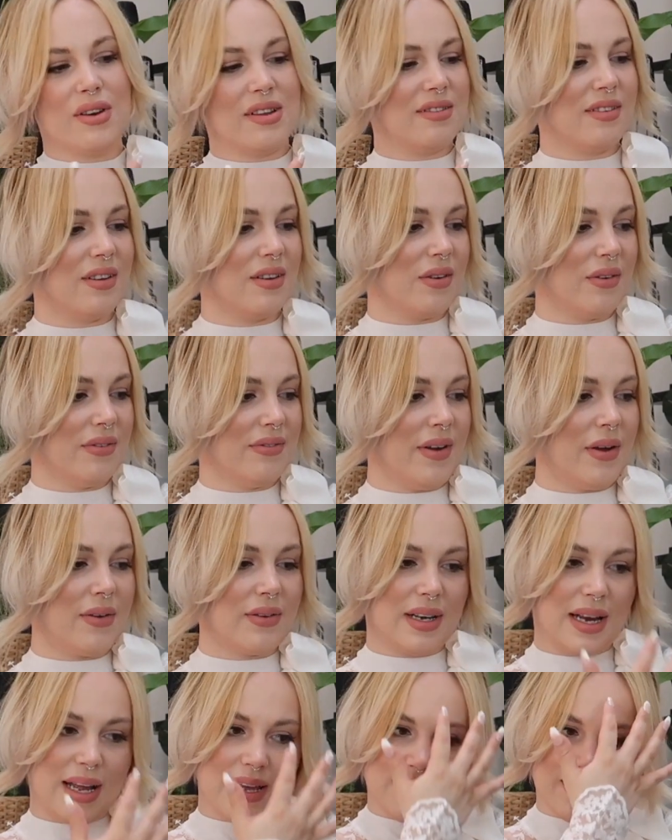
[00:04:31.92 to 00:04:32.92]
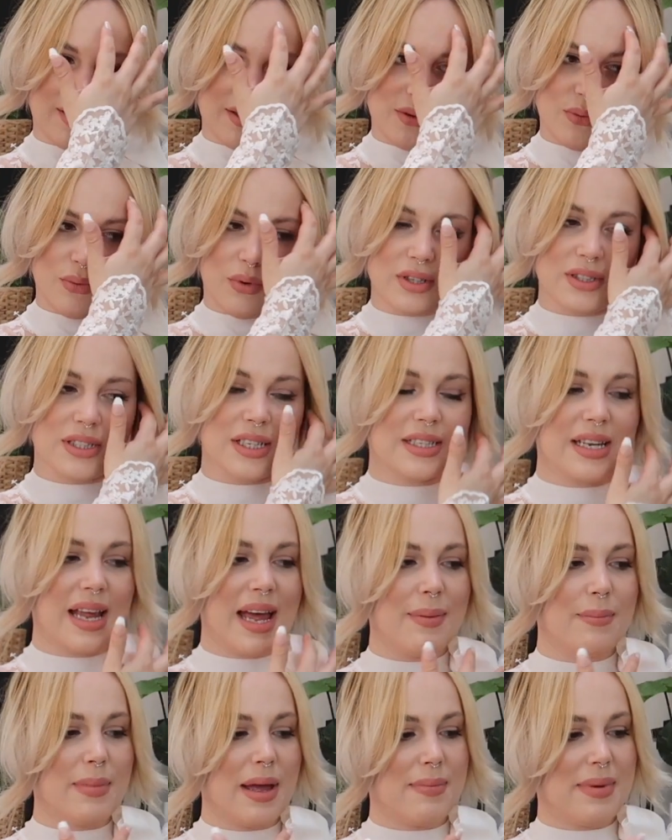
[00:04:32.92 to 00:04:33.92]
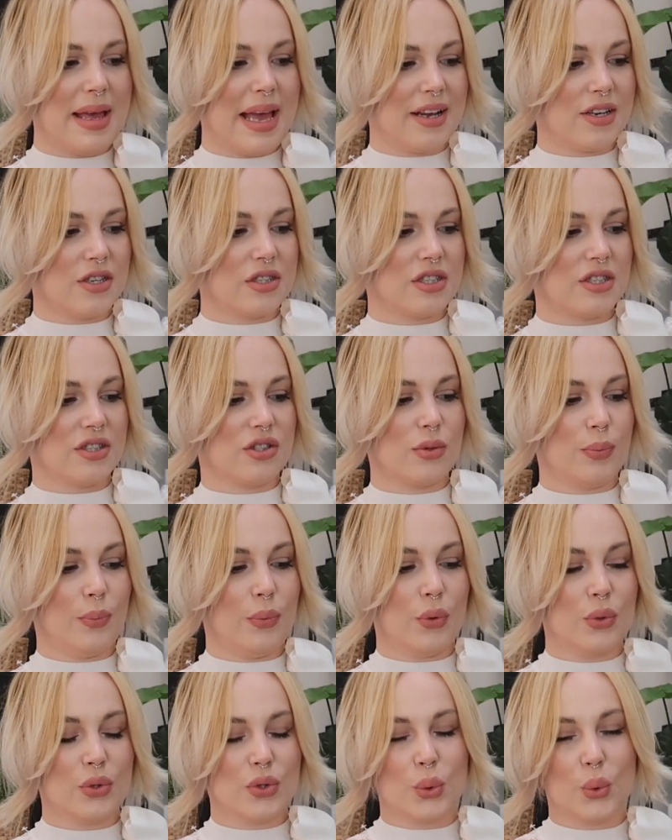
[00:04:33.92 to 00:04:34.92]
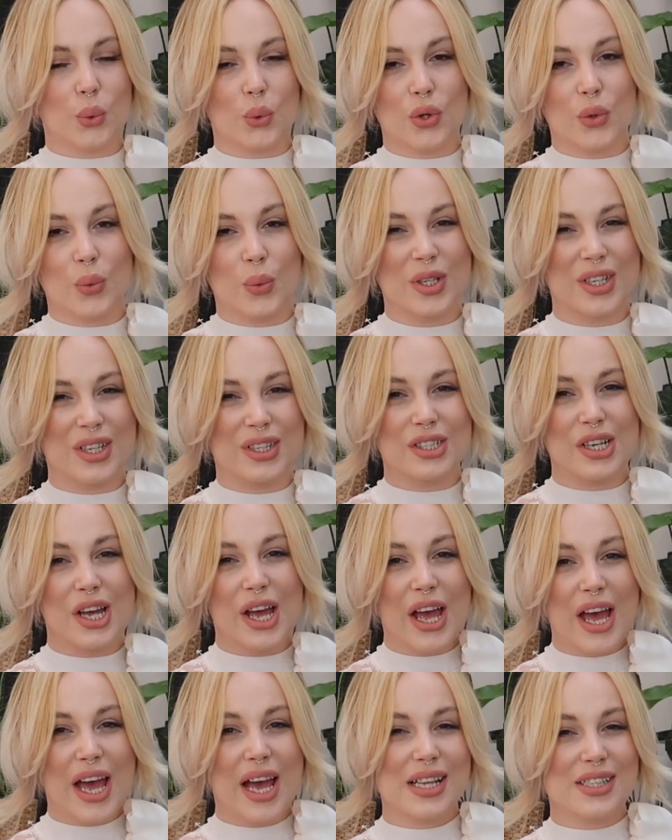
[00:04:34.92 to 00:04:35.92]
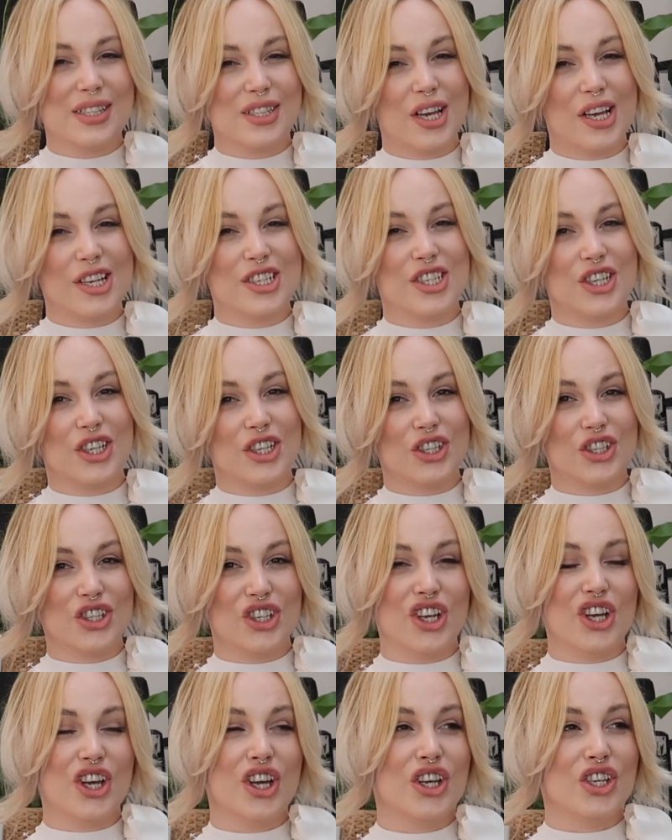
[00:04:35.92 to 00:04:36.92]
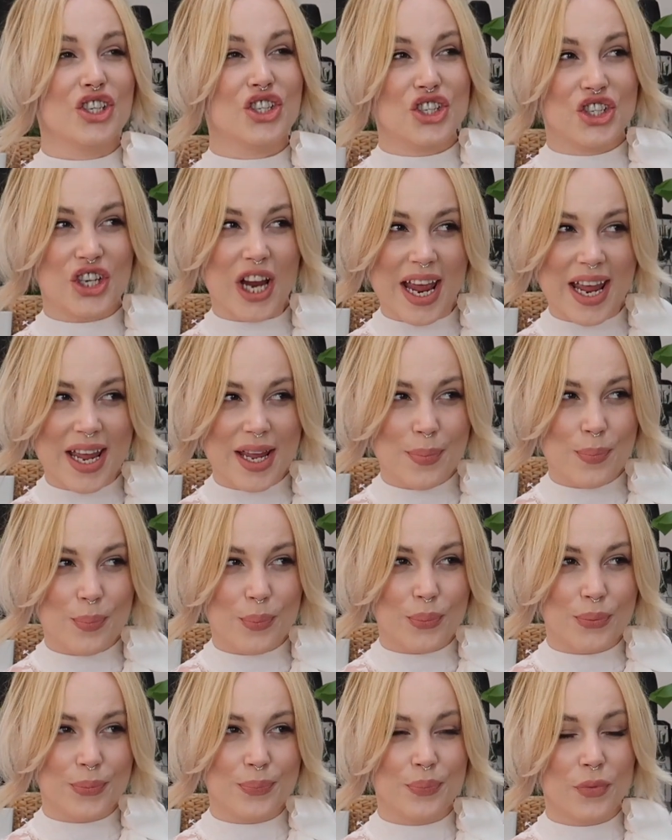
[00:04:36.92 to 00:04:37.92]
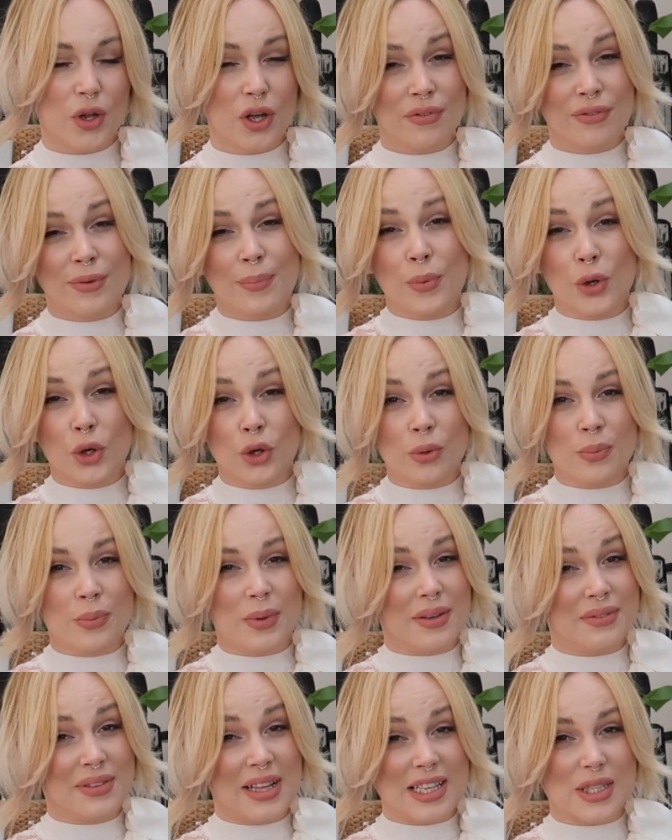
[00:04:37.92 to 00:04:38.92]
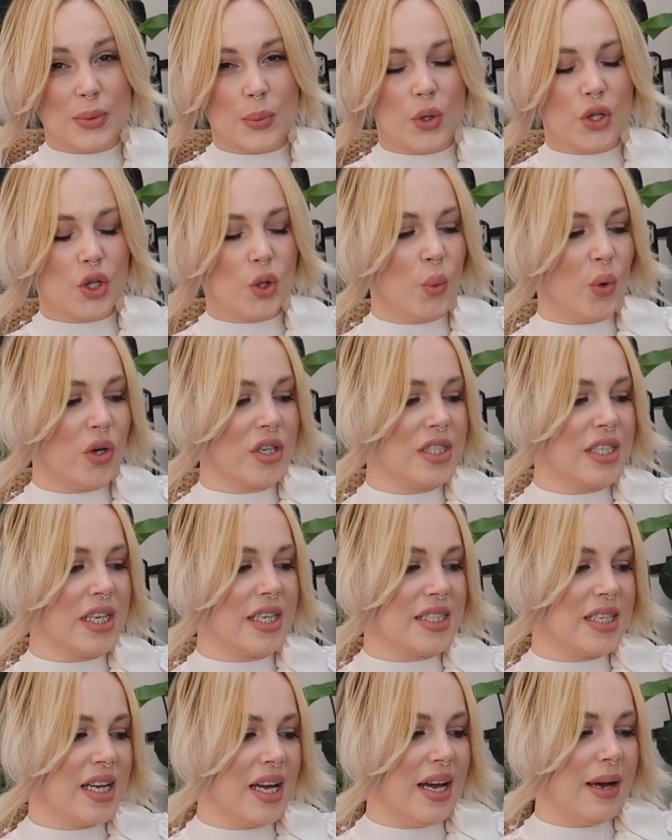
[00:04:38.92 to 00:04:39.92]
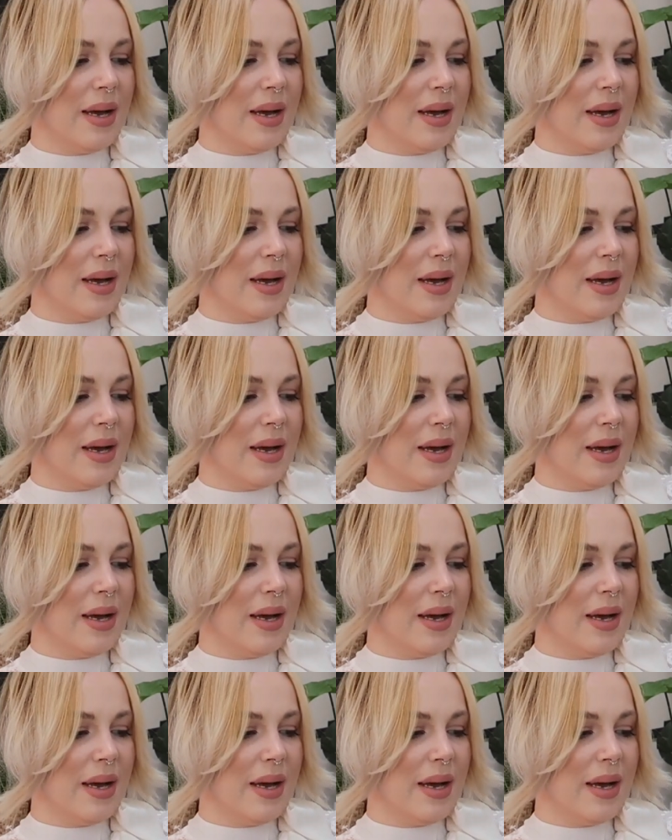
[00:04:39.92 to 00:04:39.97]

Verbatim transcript: reason you felt like you wanted maybe extra support or you wanted a certain shape of a boob, if that's what you wanted.